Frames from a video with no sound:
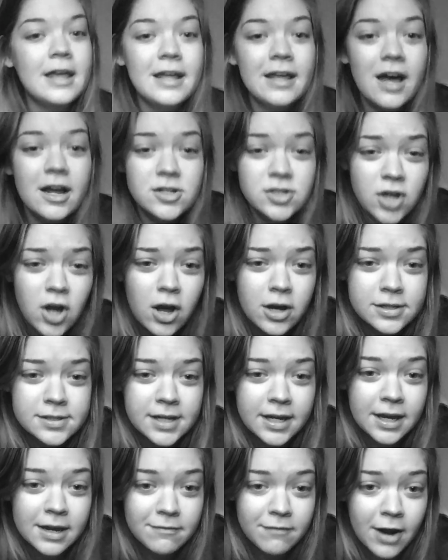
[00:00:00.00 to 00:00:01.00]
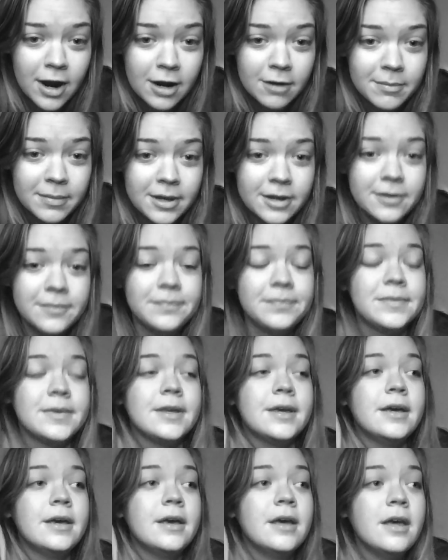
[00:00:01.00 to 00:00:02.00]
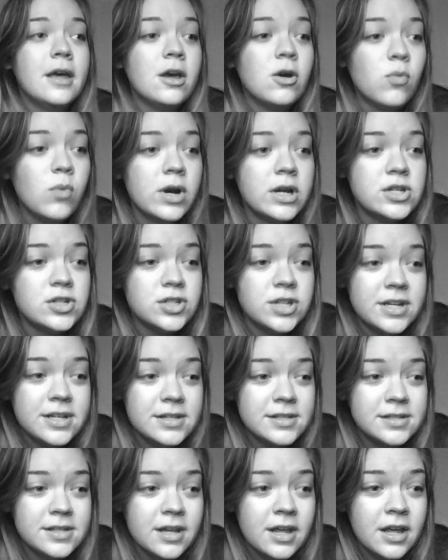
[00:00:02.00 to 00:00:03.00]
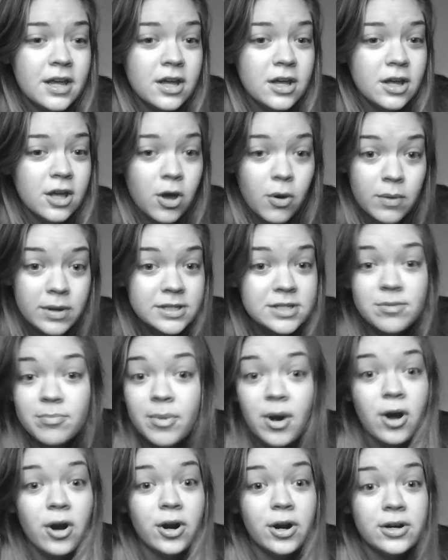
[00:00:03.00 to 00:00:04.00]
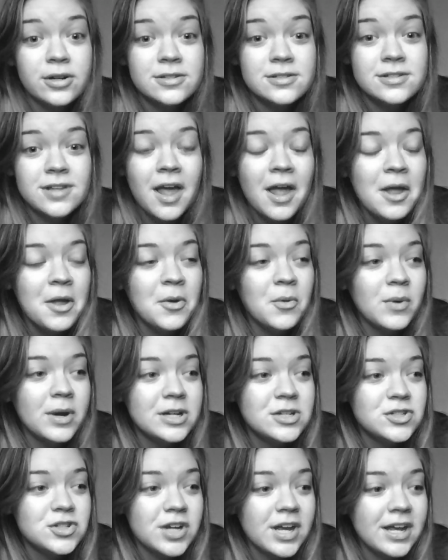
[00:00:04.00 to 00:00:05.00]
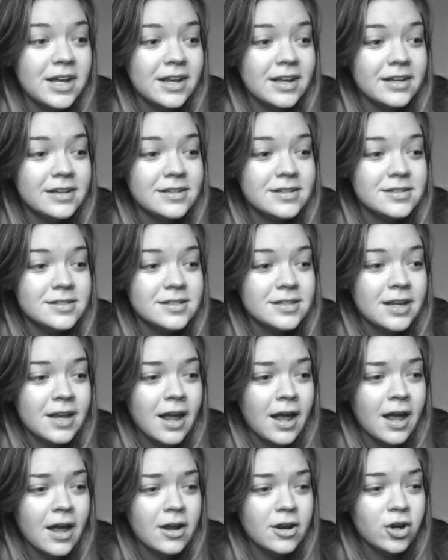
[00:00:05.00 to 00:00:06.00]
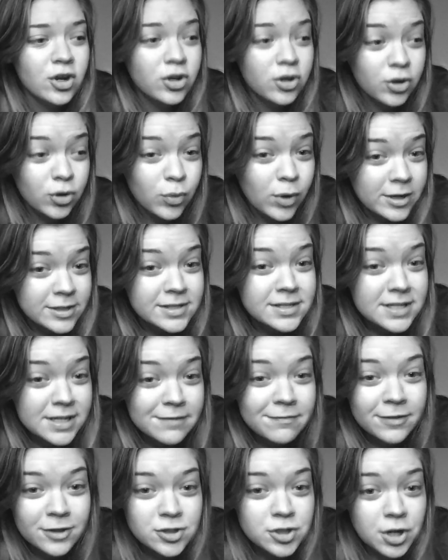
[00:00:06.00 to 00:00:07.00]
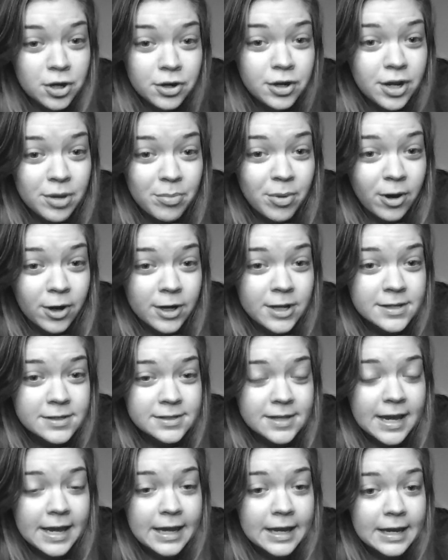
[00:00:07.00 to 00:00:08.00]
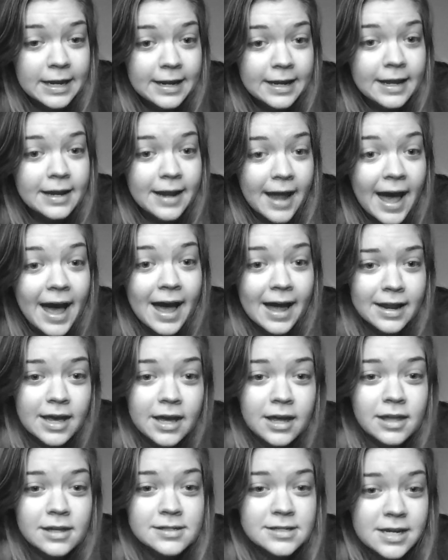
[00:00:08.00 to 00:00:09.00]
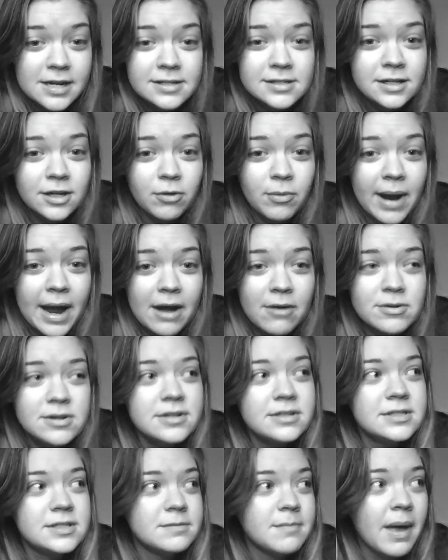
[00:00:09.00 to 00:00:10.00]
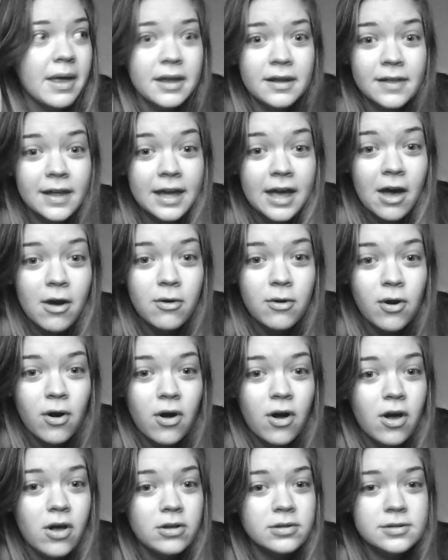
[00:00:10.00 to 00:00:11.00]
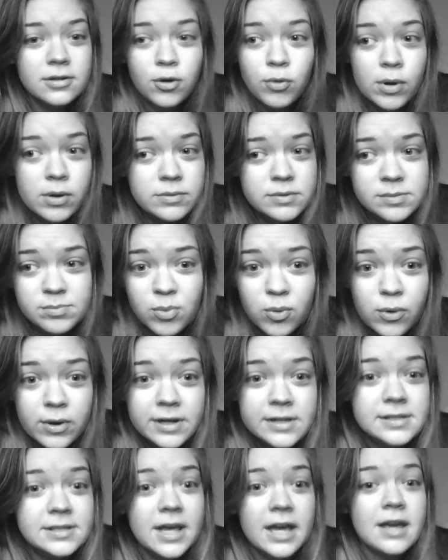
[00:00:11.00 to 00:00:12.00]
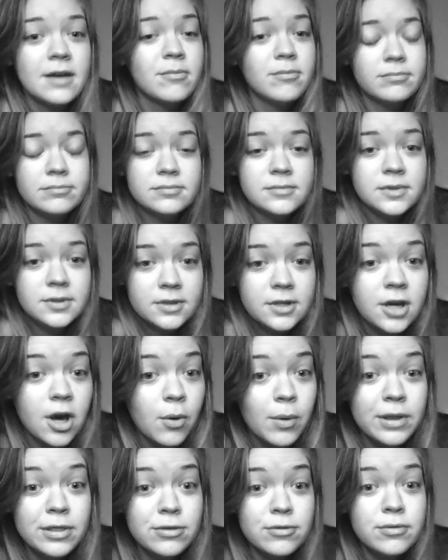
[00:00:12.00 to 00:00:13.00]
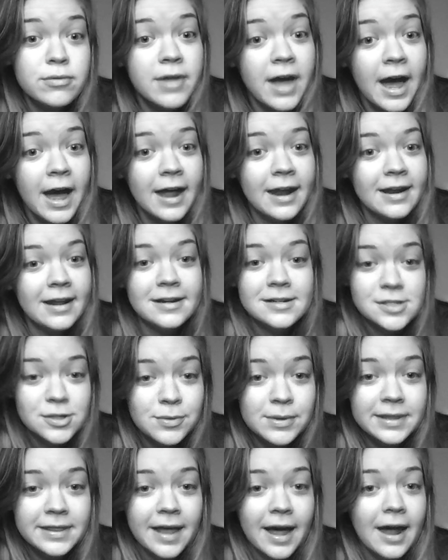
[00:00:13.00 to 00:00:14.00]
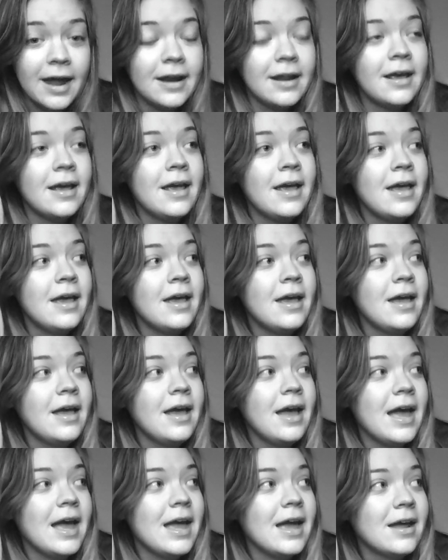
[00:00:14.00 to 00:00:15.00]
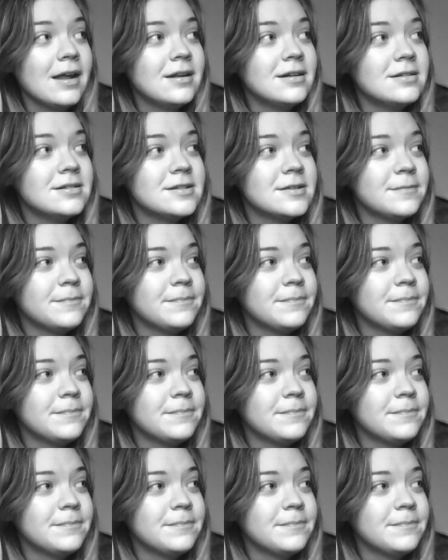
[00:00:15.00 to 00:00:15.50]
a toxic environment, which is going to bars, which is crusty fraternity parties in an attic, dancing around and smelling like alcohol, gross boys, like going through that and doing that. And